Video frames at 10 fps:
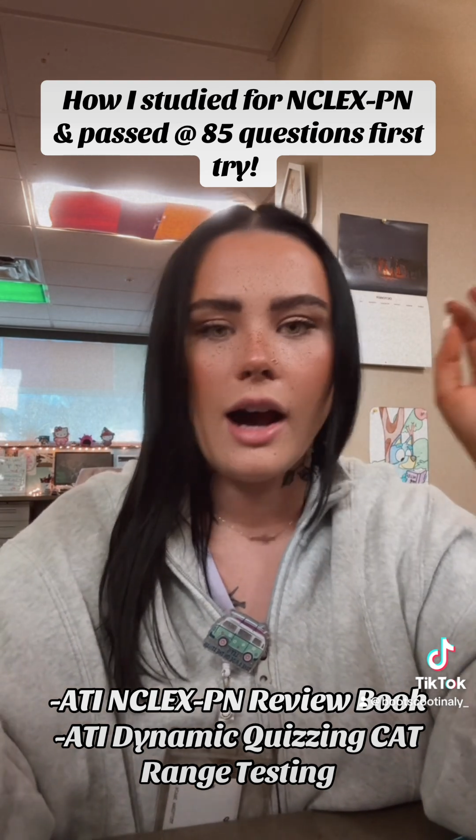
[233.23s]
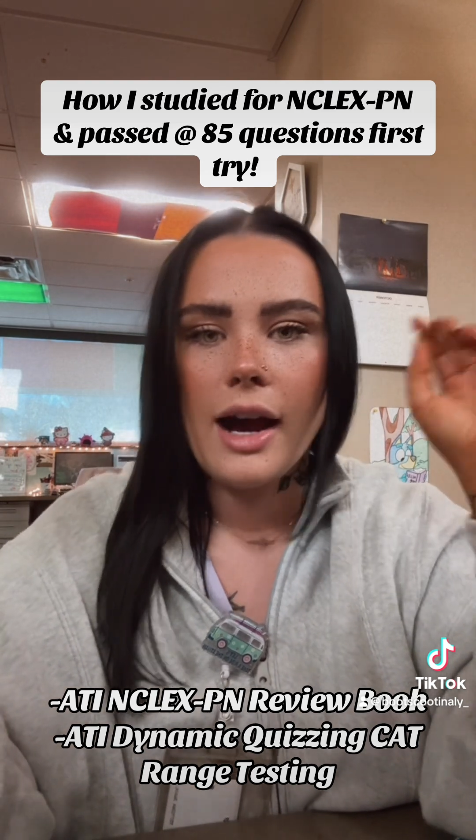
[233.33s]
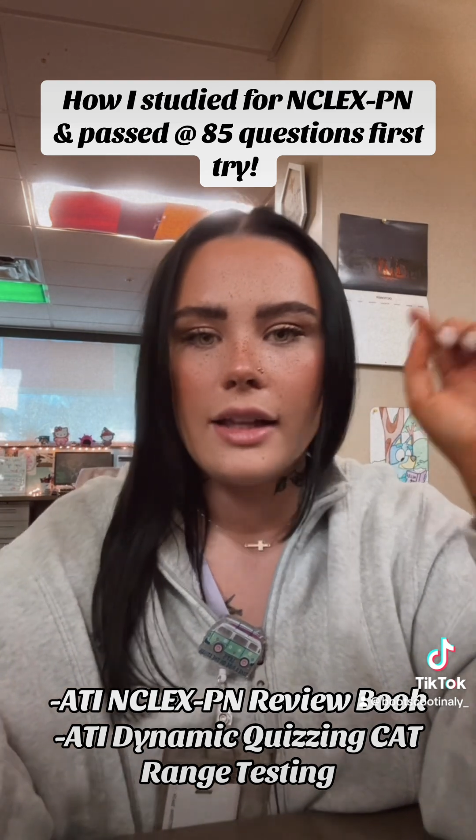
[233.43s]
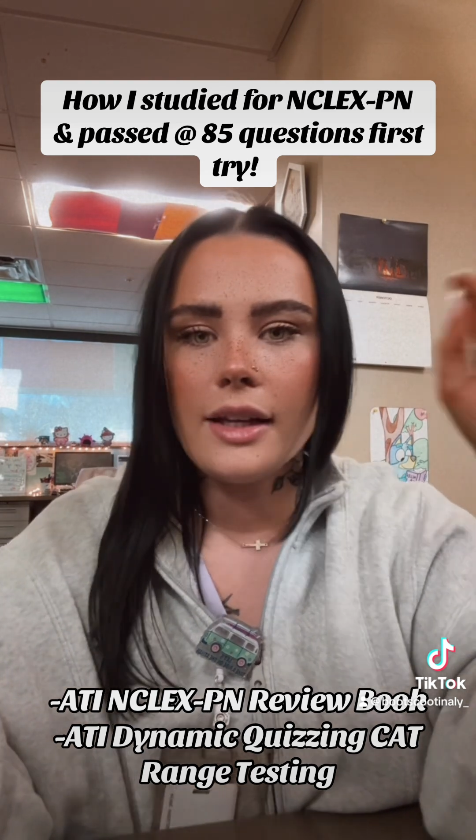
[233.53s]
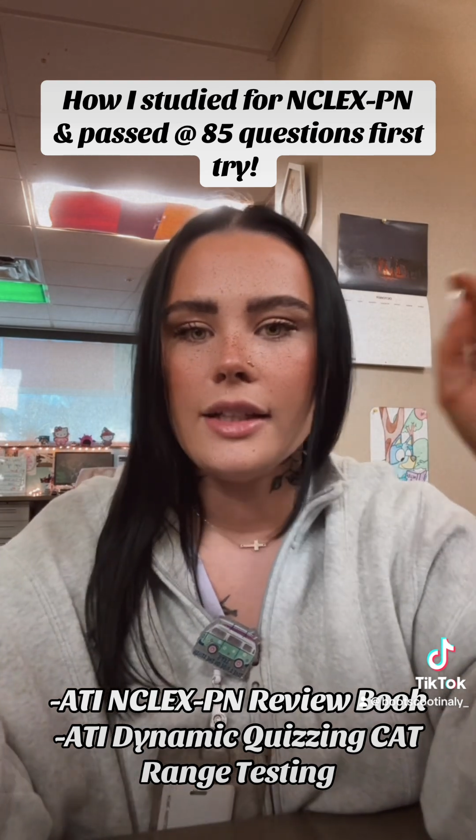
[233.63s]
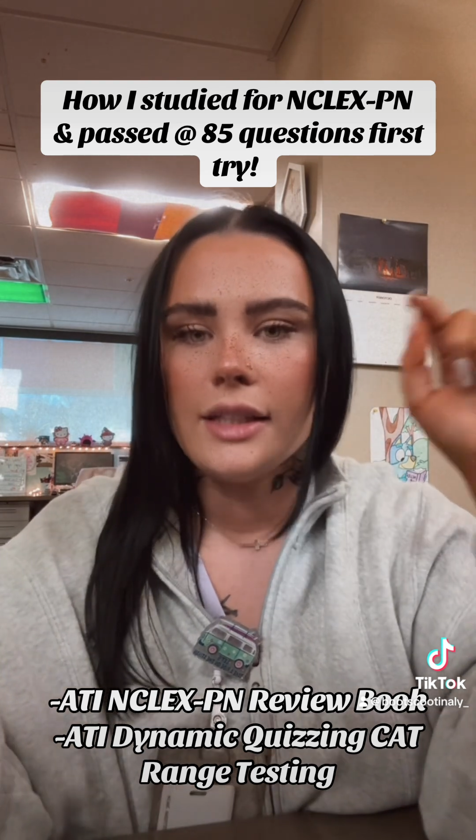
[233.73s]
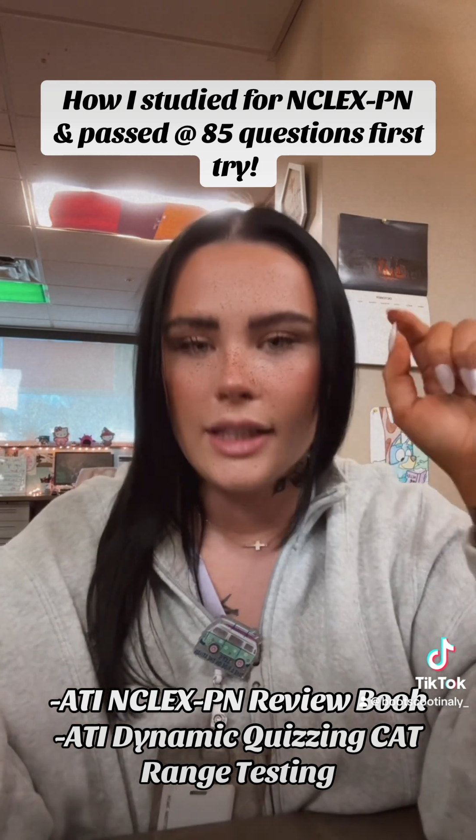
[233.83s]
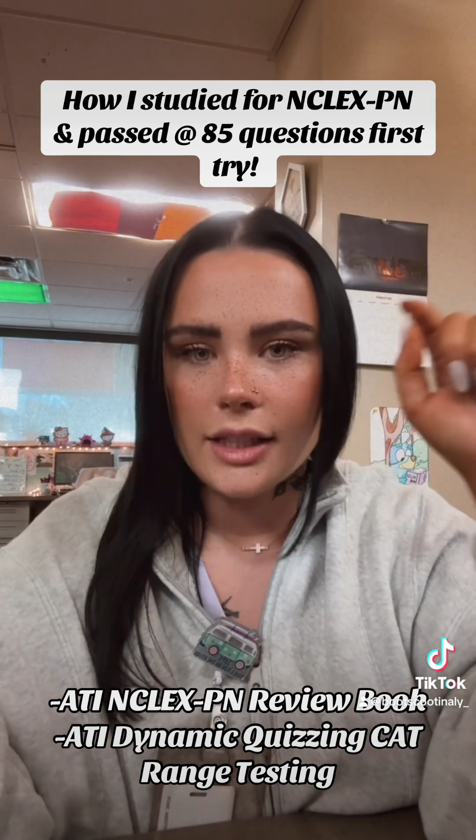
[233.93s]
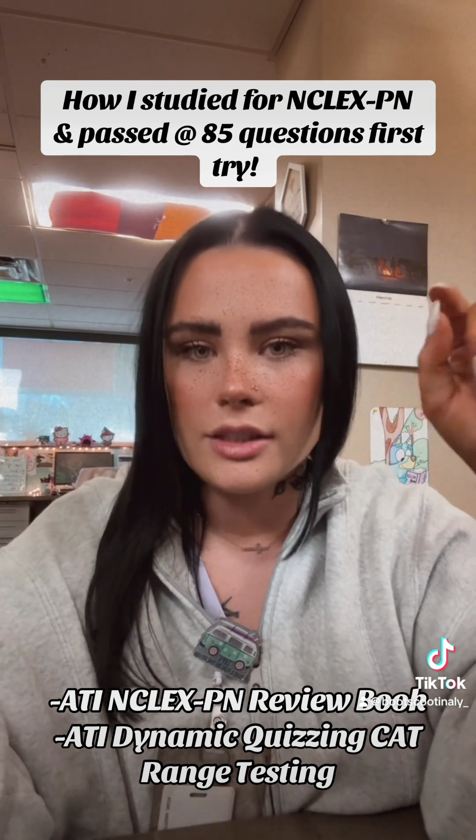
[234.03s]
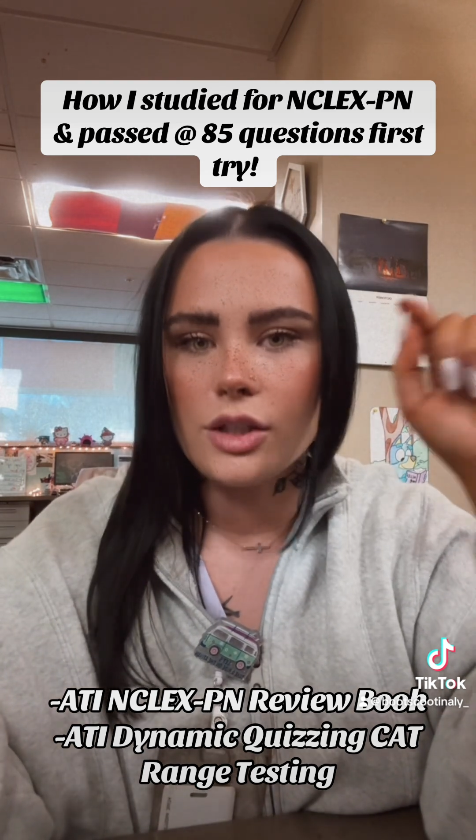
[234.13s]
I
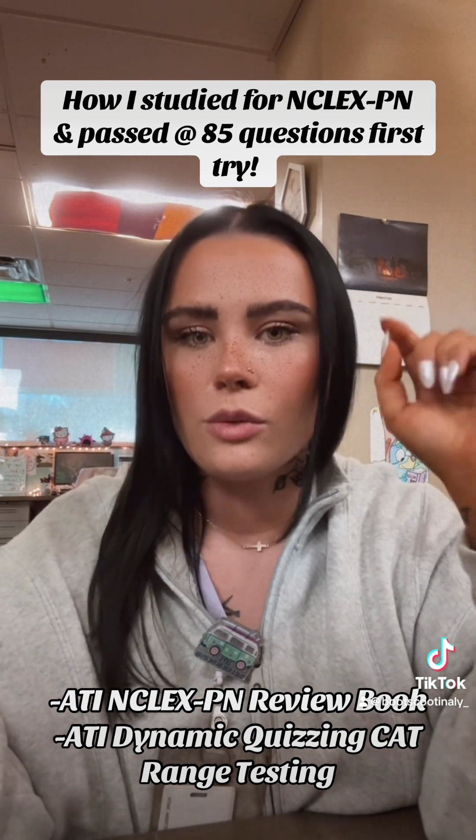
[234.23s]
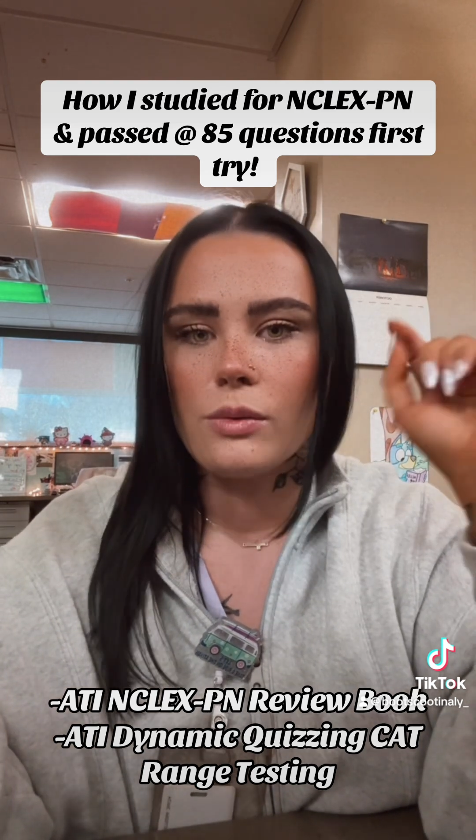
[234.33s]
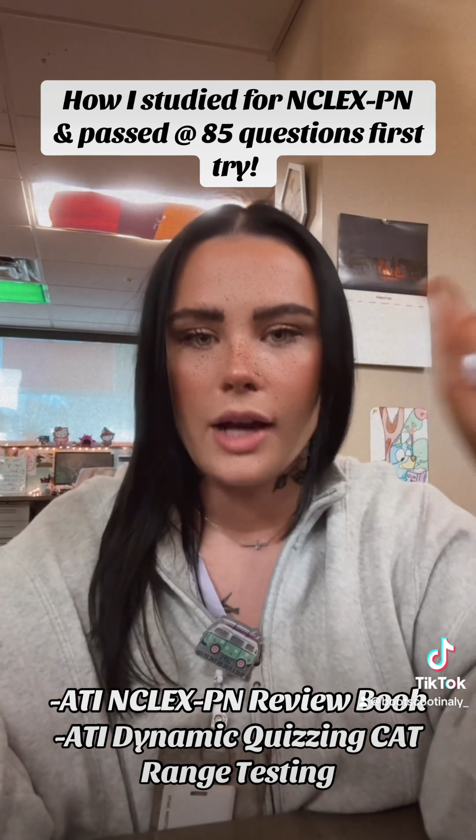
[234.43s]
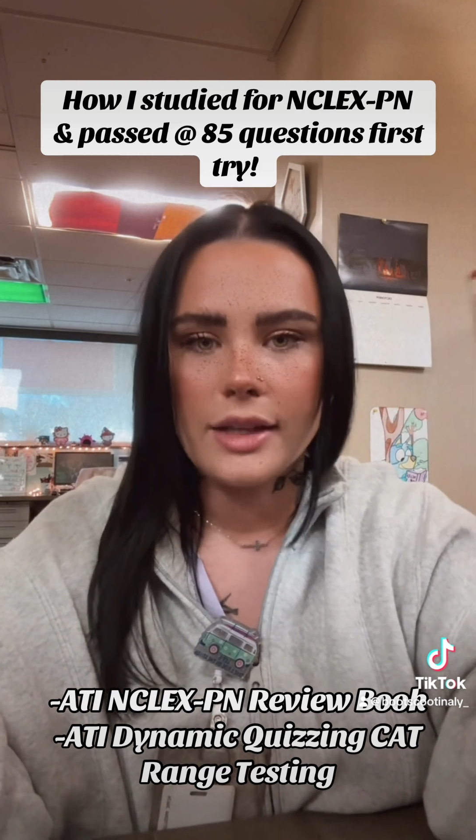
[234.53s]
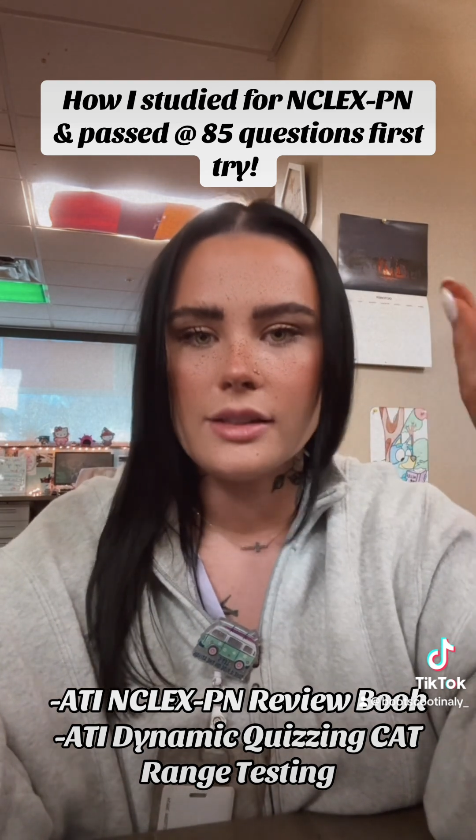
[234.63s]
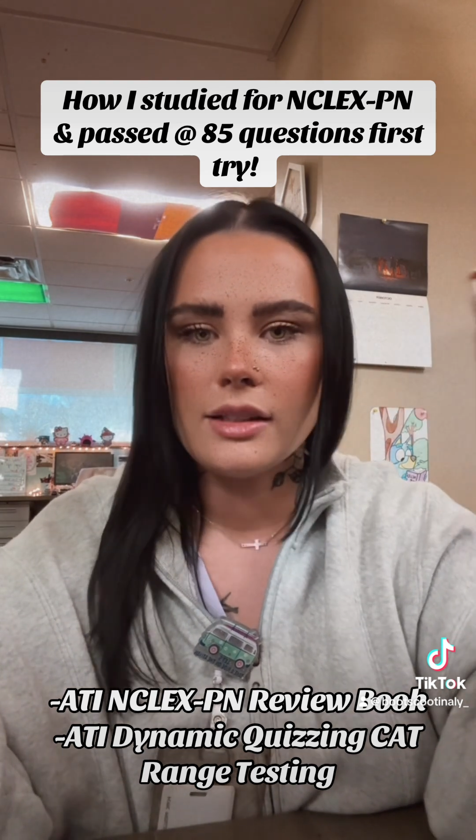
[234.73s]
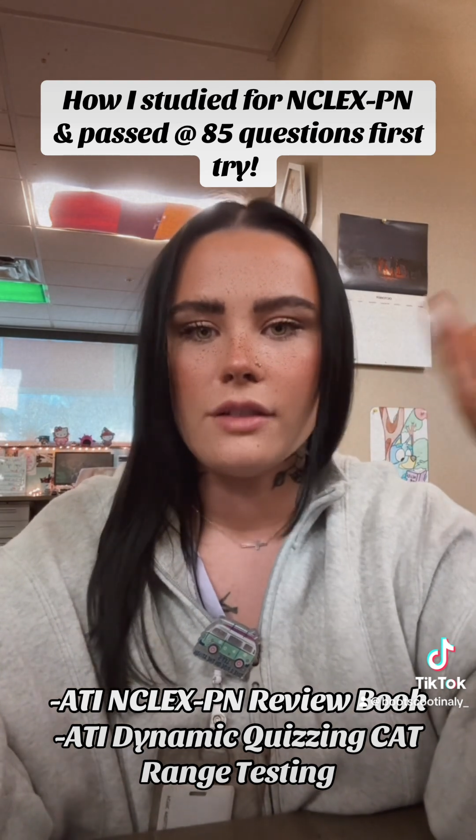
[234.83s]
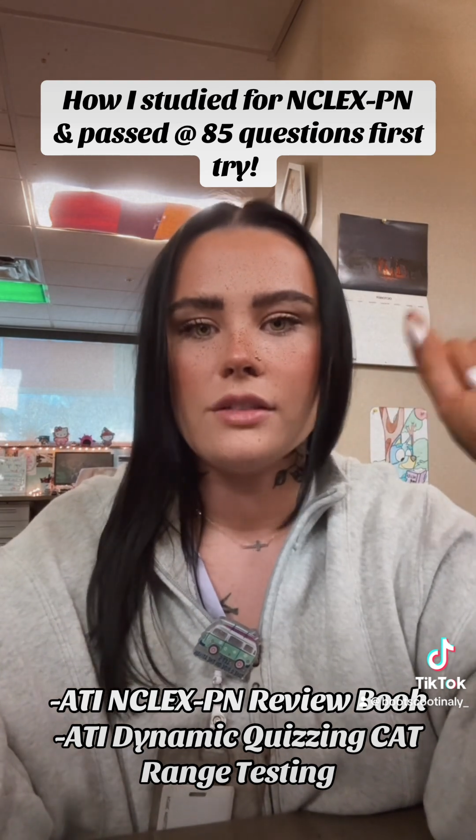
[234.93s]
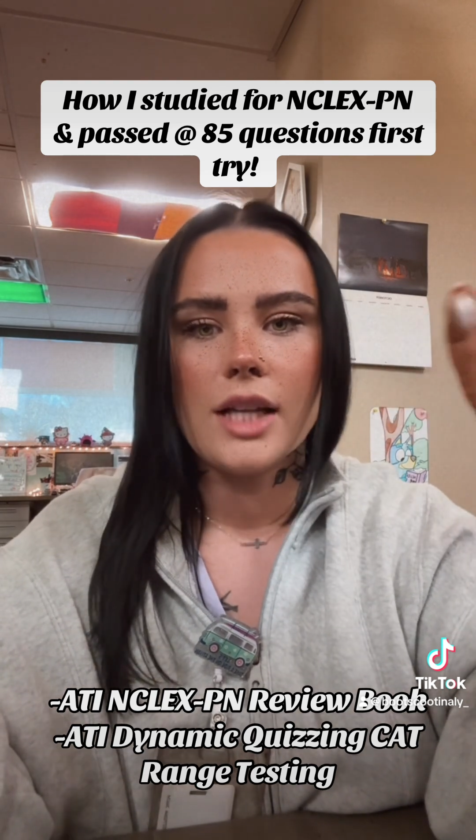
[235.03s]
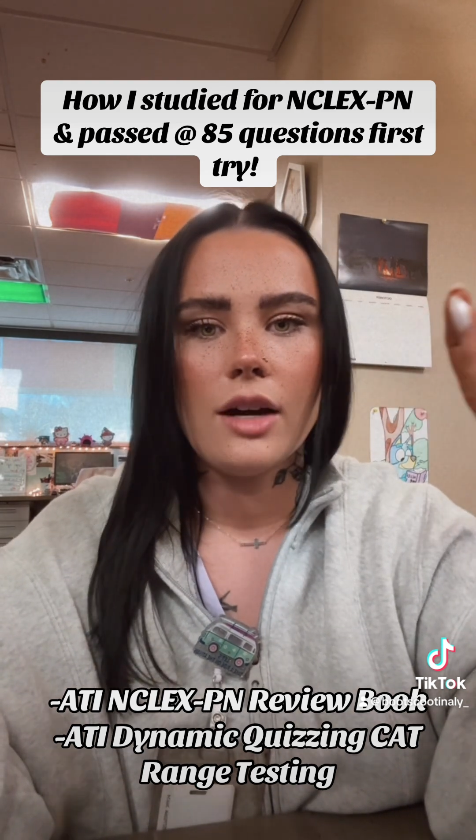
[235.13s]
need to write
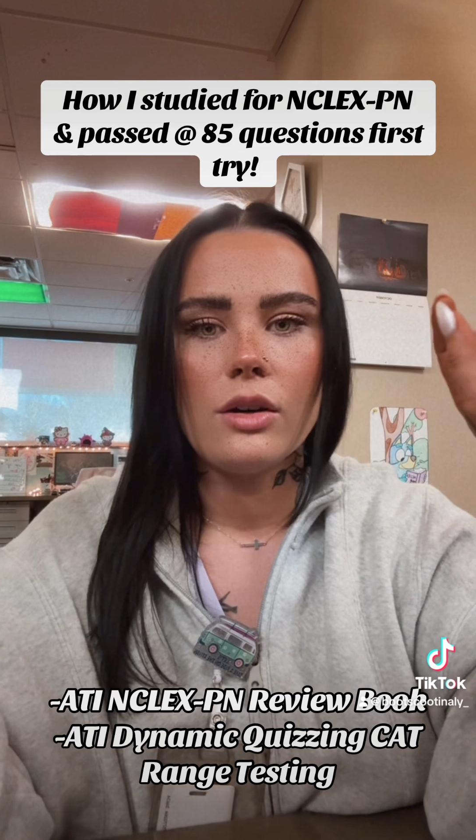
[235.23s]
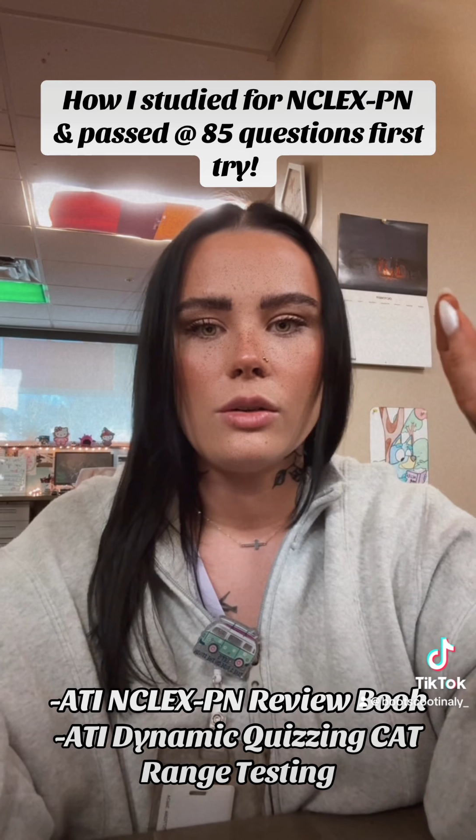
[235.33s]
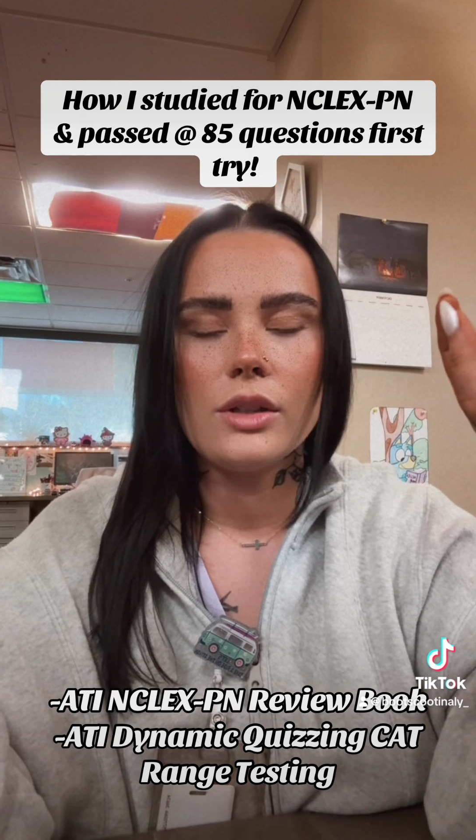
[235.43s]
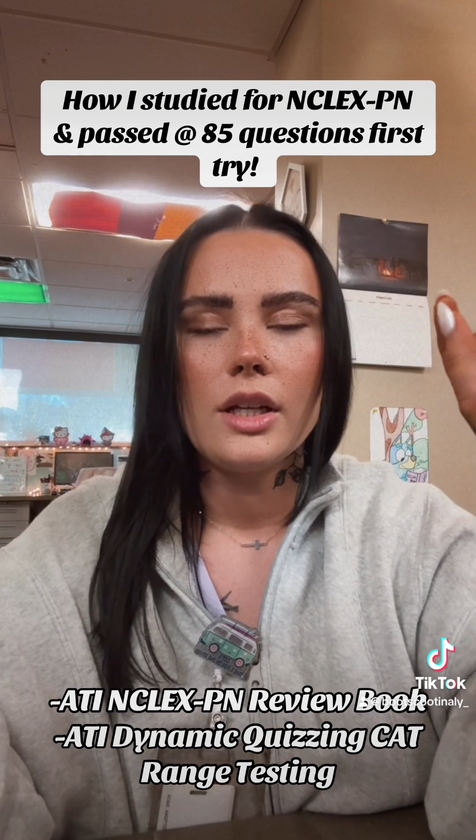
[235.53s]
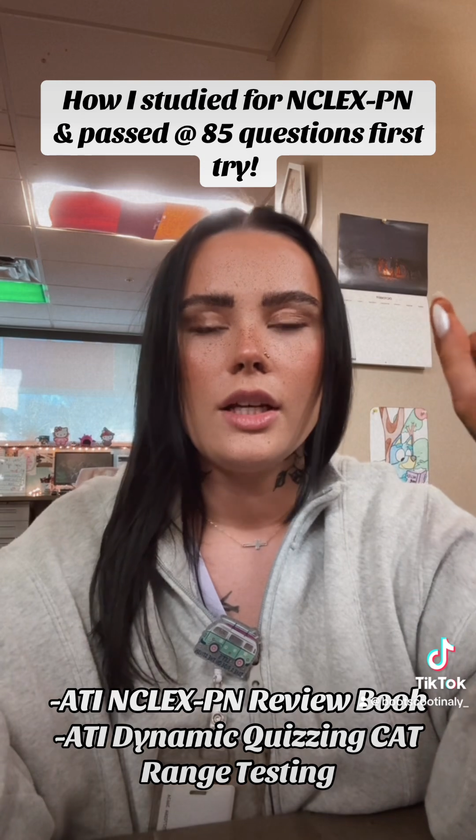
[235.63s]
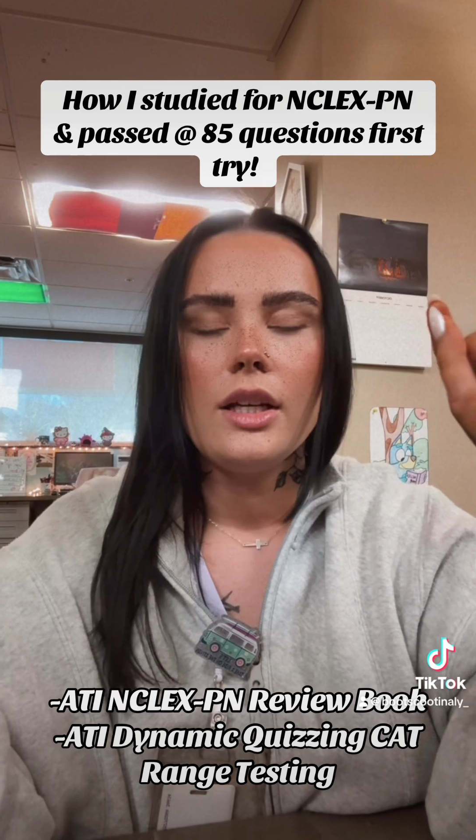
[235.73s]
stuff down